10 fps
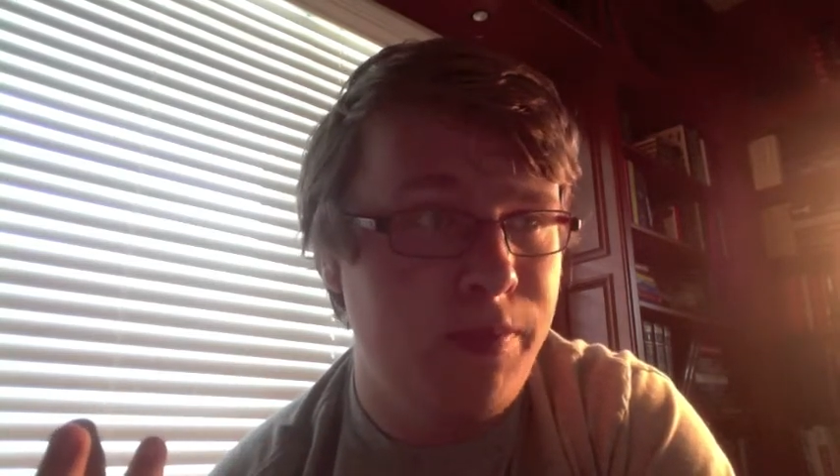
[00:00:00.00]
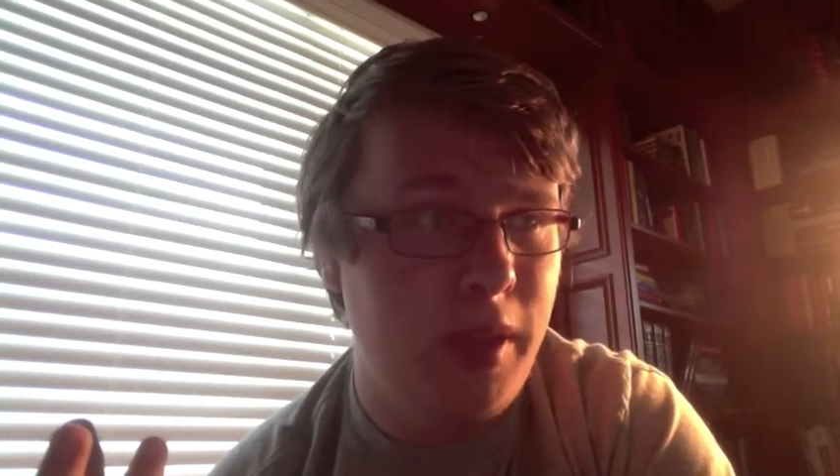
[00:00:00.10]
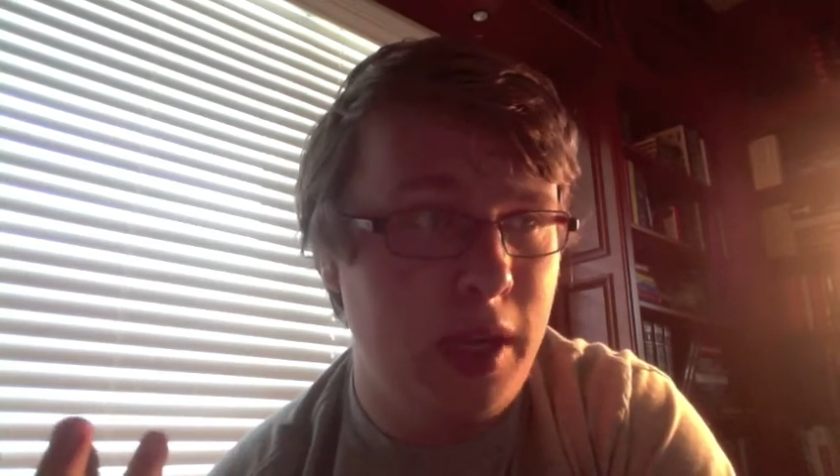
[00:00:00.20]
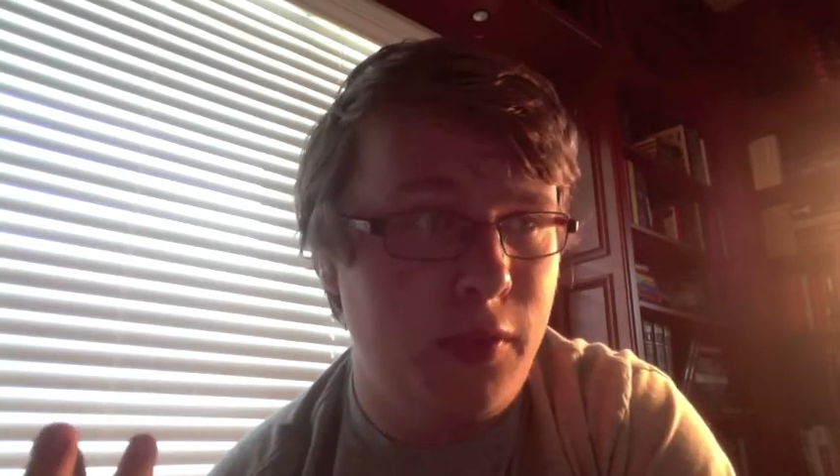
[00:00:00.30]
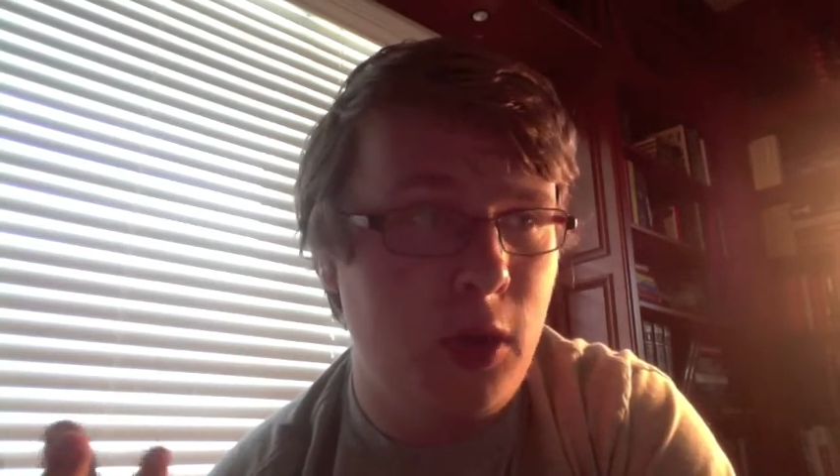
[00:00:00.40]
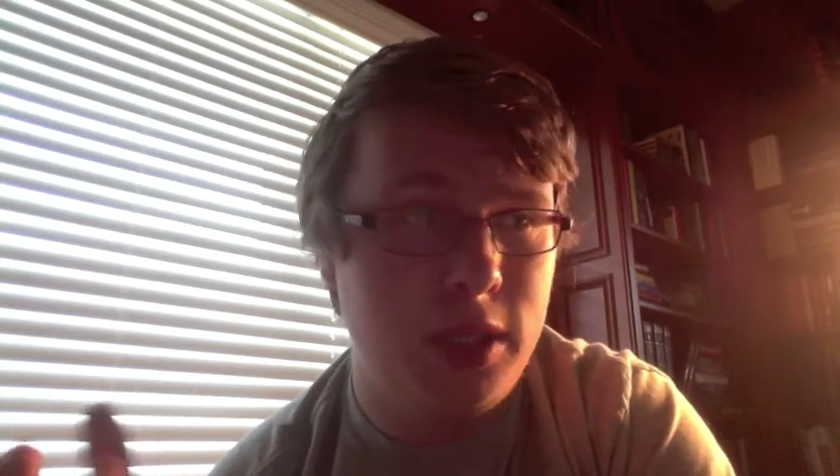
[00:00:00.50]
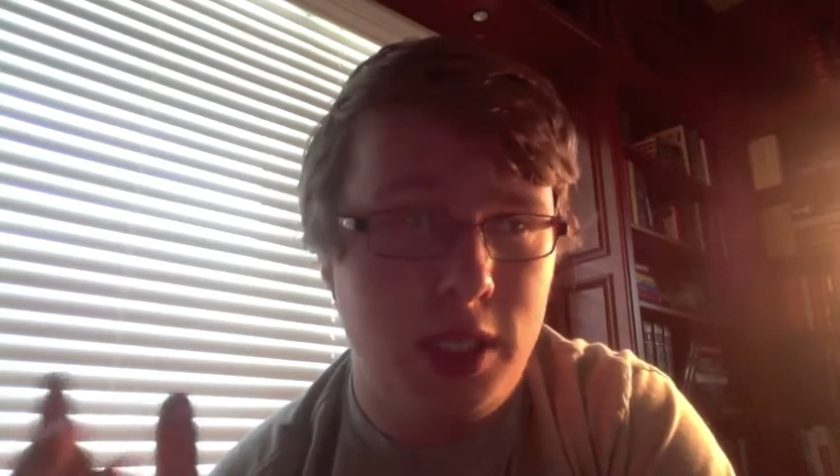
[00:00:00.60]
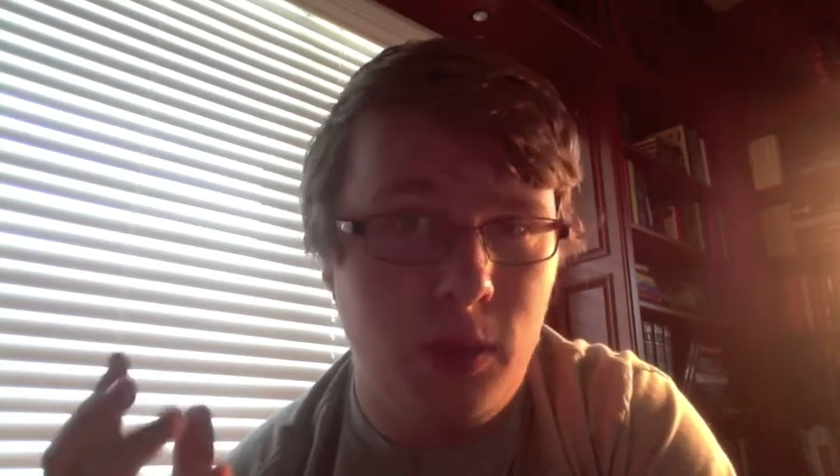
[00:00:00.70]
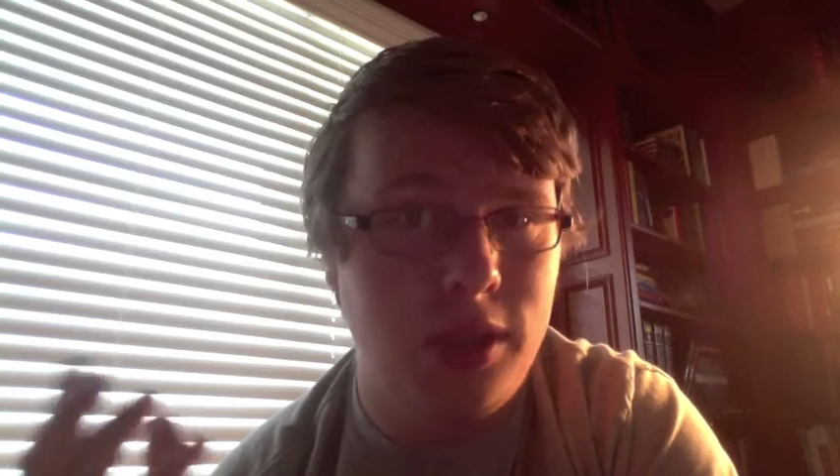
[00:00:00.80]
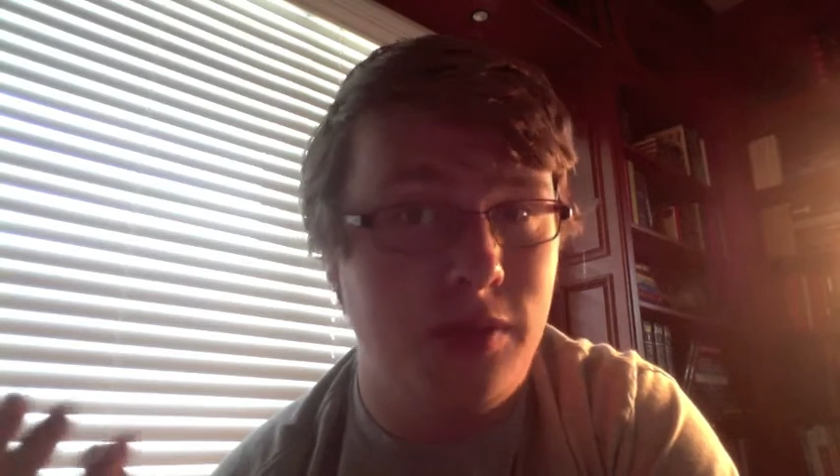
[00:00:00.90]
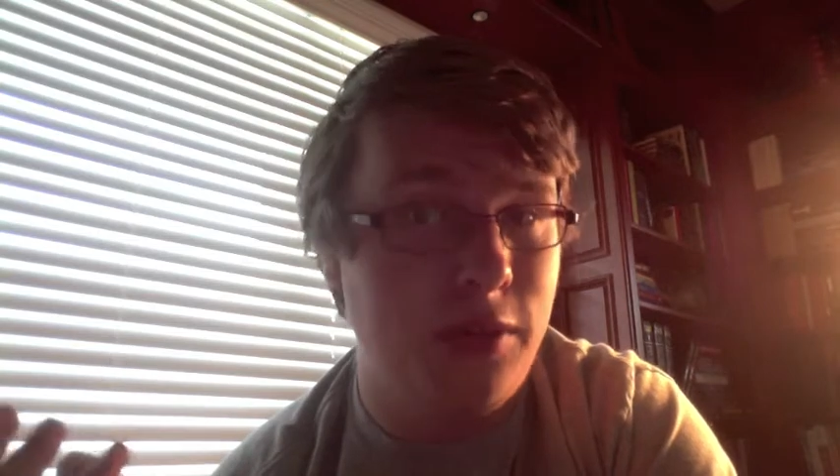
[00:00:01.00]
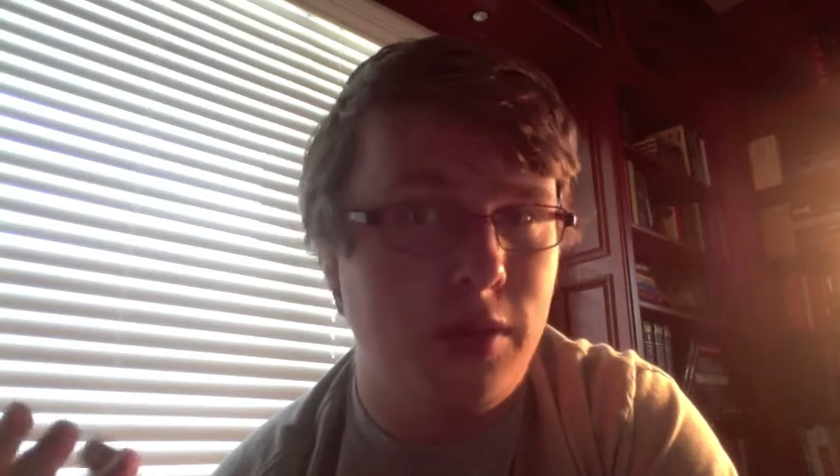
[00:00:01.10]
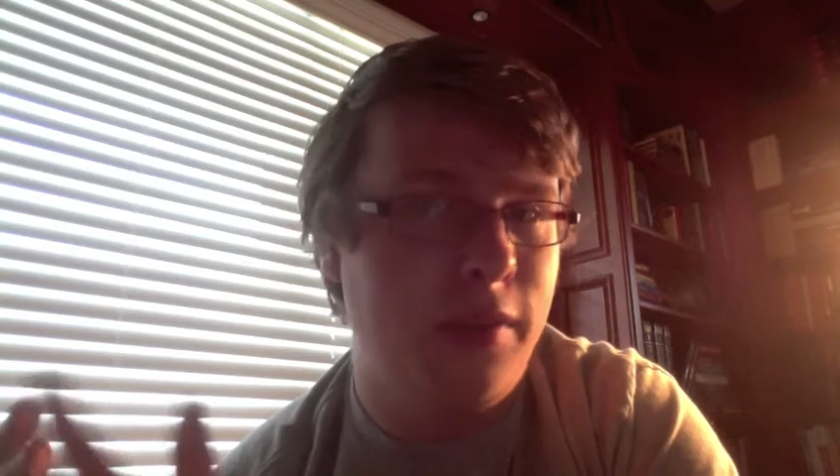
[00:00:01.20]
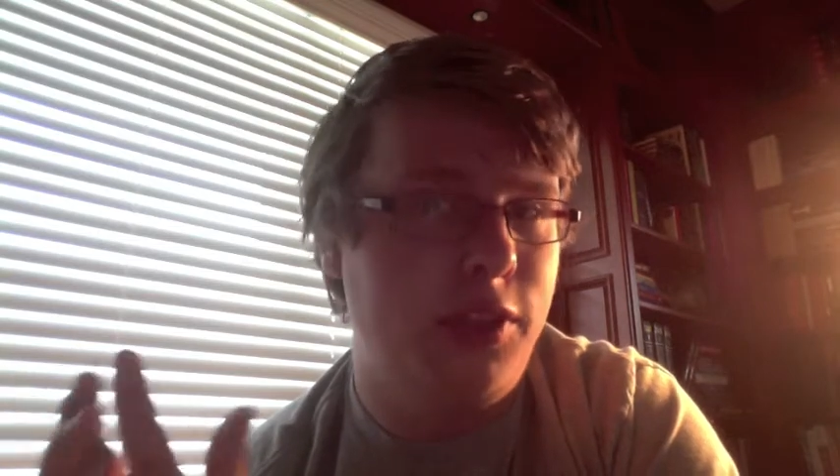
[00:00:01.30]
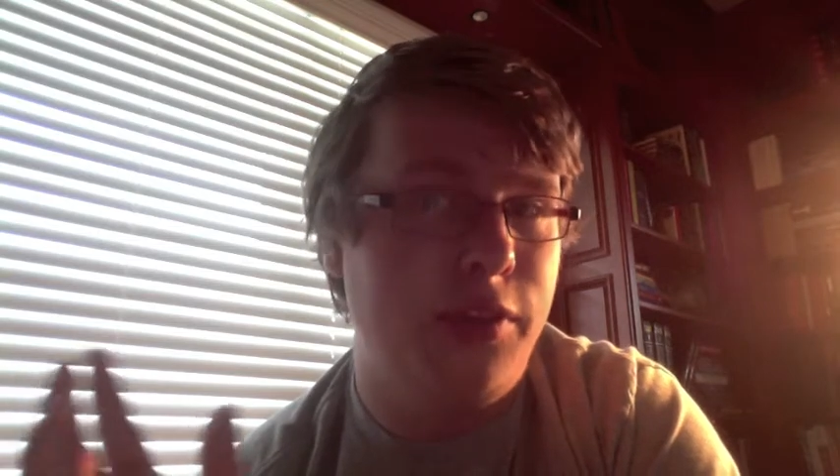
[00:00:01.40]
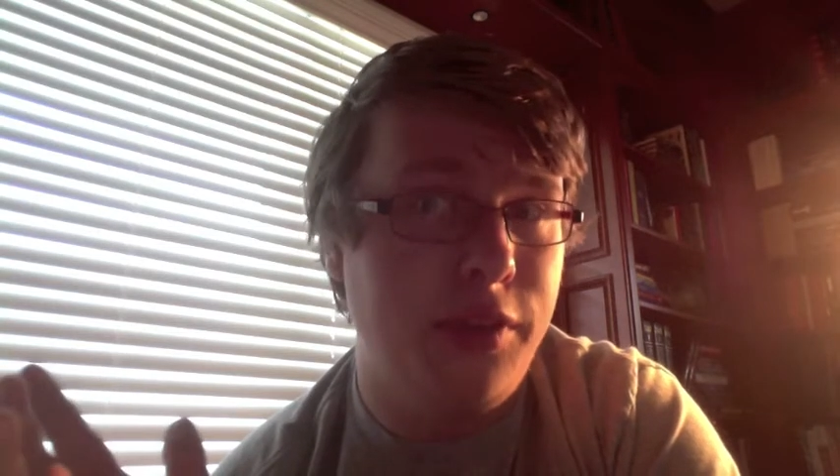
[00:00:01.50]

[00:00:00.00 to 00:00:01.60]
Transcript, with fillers: And of course, he was the first Avenger,